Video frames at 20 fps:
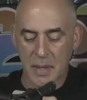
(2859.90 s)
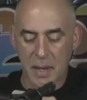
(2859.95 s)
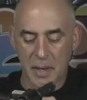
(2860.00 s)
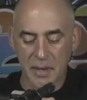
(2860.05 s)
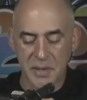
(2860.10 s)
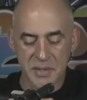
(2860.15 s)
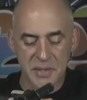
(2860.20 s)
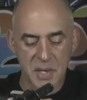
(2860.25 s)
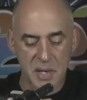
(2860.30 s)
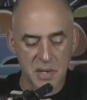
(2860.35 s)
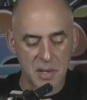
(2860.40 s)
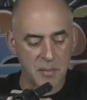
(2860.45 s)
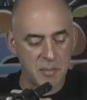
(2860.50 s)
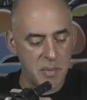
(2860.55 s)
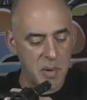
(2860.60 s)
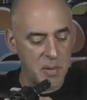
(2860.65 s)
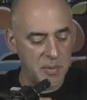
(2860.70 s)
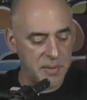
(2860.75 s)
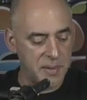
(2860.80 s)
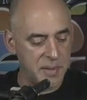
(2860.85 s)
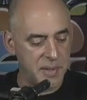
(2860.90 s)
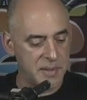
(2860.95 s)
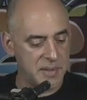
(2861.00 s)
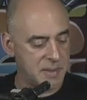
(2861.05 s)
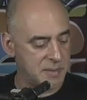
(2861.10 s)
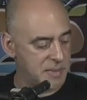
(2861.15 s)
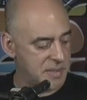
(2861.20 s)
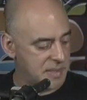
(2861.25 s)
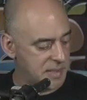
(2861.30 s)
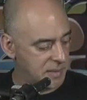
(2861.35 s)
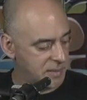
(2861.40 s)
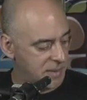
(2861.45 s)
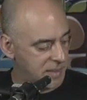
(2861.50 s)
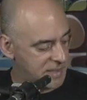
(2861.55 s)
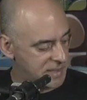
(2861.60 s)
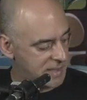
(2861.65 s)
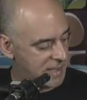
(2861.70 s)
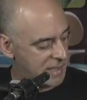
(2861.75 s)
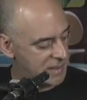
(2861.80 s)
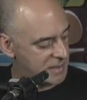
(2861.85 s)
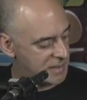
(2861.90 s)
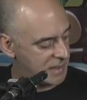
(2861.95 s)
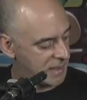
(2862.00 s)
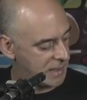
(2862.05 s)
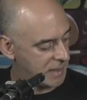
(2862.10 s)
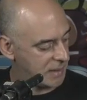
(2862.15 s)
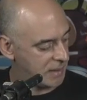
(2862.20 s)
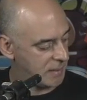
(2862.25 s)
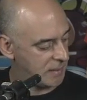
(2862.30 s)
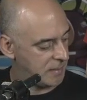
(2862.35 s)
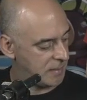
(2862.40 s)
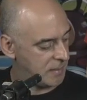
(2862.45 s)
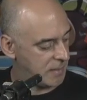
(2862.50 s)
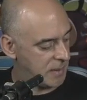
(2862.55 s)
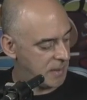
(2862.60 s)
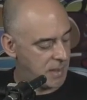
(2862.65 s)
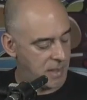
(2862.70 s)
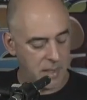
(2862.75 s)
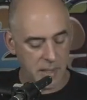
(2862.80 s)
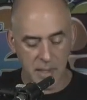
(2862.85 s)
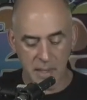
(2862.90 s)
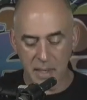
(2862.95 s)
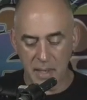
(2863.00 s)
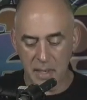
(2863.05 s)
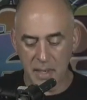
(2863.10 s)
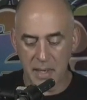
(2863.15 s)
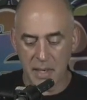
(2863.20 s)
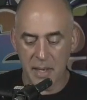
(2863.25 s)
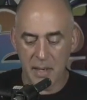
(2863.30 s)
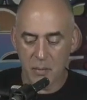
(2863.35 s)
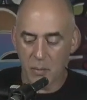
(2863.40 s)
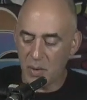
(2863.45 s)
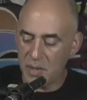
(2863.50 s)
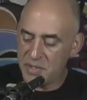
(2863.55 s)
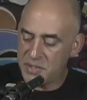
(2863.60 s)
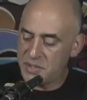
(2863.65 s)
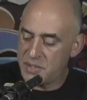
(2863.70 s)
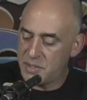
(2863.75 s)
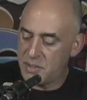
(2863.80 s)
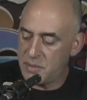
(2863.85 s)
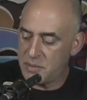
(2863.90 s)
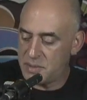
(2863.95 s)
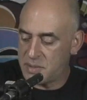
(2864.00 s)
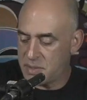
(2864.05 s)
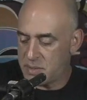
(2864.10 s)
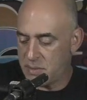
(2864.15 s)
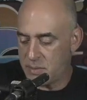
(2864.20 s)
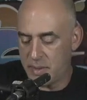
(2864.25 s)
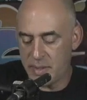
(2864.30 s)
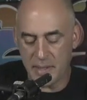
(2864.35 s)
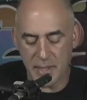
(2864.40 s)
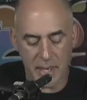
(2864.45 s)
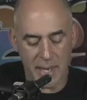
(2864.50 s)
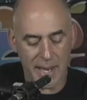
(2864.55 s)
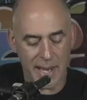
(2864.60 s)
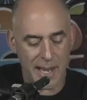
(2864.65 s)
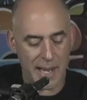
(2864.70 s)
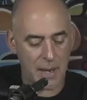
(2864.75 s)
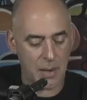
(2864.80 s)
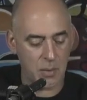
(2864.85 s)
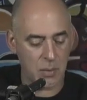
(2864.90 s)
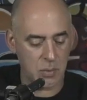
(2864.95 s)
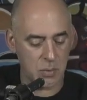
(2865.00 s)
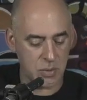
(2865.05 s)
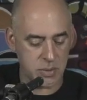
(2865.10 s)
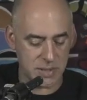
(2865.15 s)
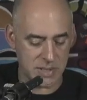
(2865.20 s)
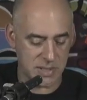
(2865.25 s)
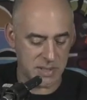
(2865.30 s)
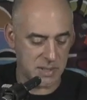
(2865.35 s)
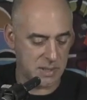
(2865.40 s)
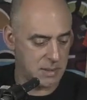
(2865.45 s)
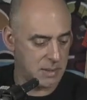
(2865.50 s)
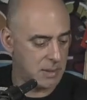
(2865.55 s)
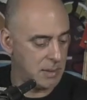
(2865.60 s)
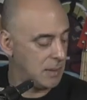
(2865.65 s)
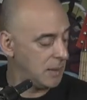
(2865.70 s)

I'm going to talk on both of these. Let me see what it sounds like. Hey, 1, 2, 2 in the house.